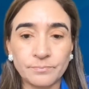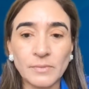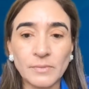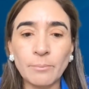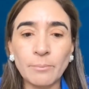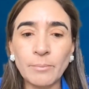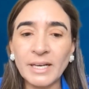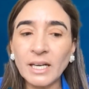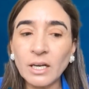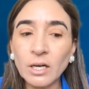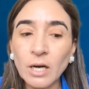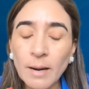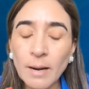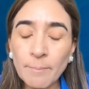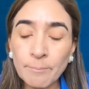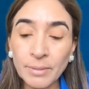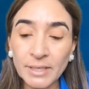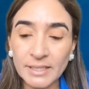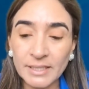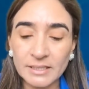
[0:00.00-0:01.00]
Many
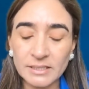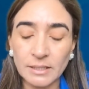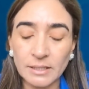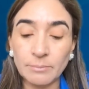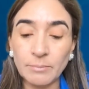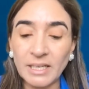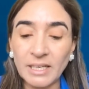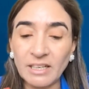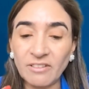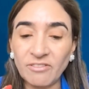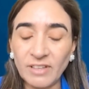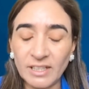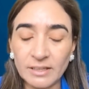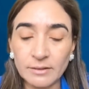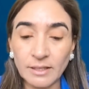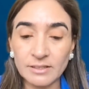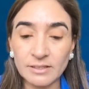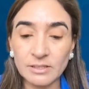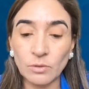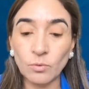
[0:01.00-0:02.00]
companies and many
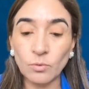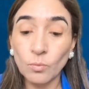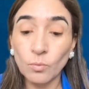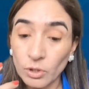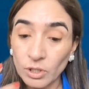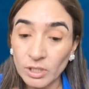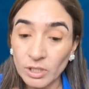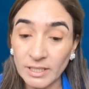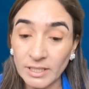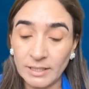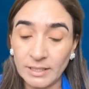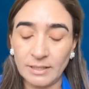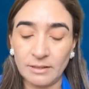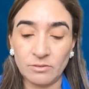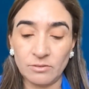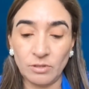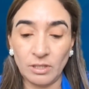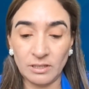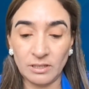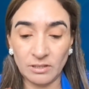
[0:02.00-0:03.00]
fintechs are working
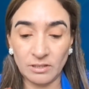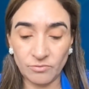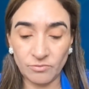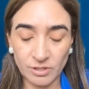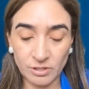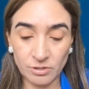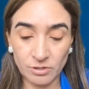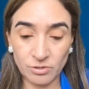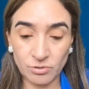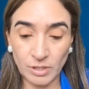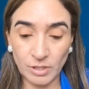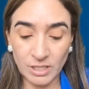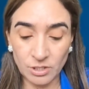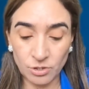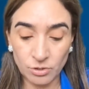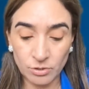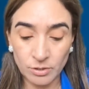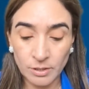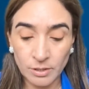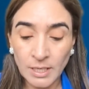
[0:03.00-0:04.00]
in the
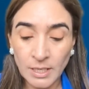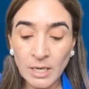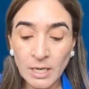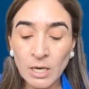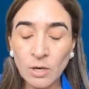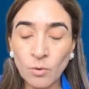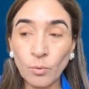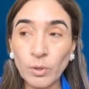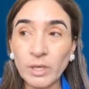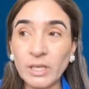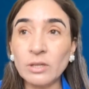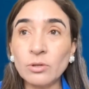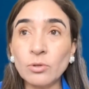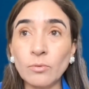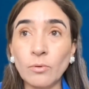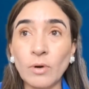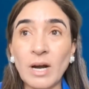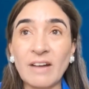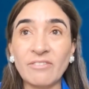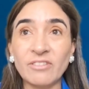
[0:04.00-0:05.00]
infrastructure. We need
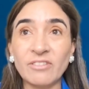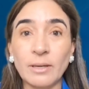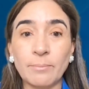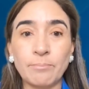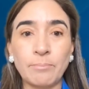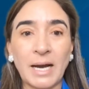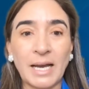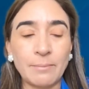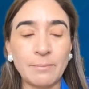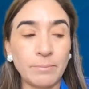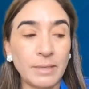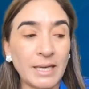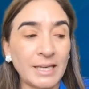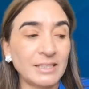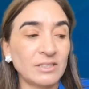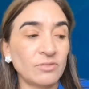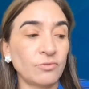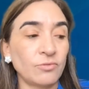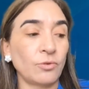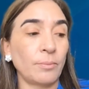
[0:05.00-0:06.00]
to have the
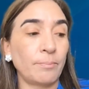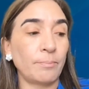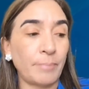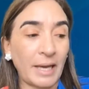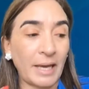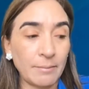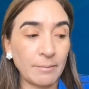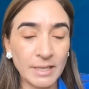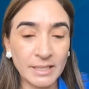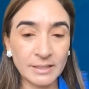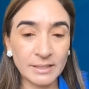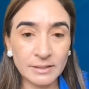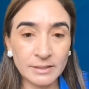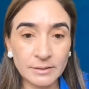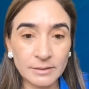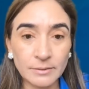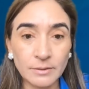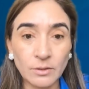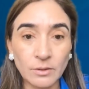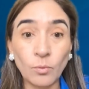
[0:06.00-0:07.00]
pipelines for
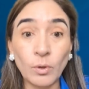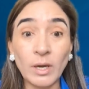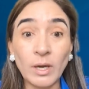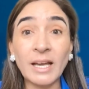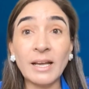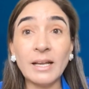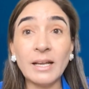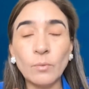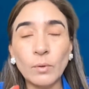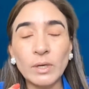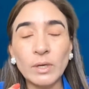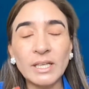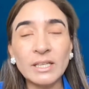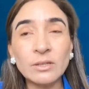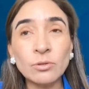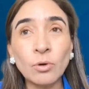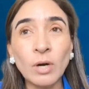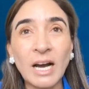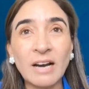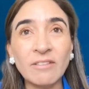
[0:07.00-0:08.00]
payments. We need
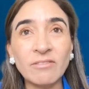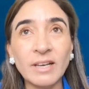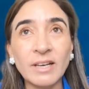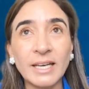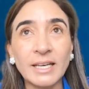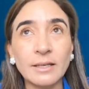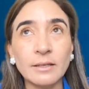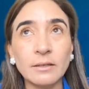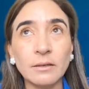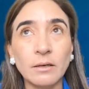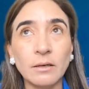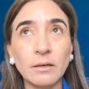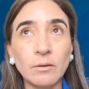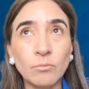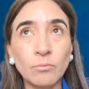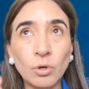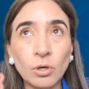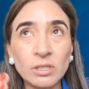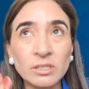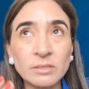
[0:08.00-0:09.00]
to have like
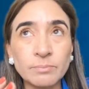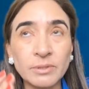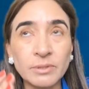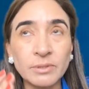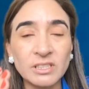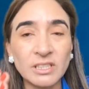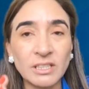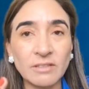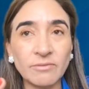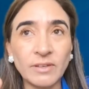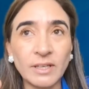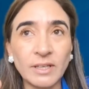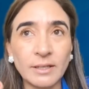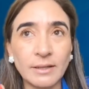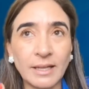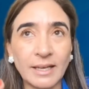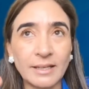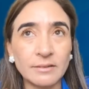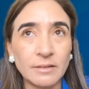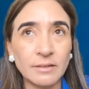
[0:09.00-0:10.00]
more specific
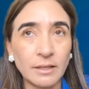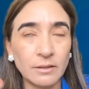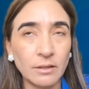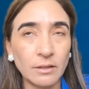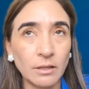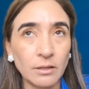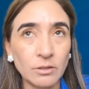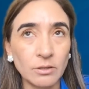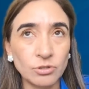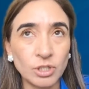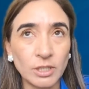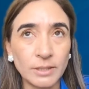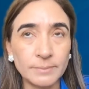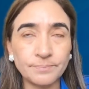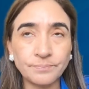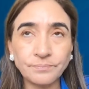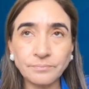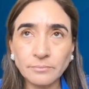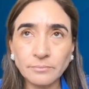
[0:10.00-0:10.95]
like technology